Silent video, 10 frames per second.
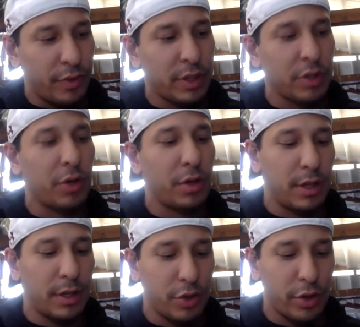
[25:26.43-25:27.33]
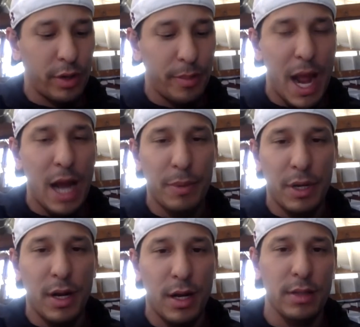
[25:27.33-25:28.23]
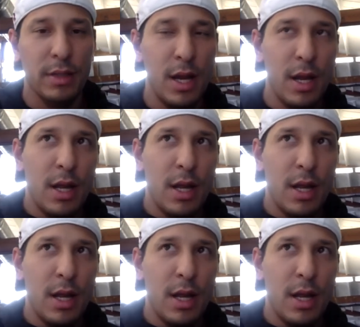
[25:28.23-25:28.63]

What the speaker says: circling back, because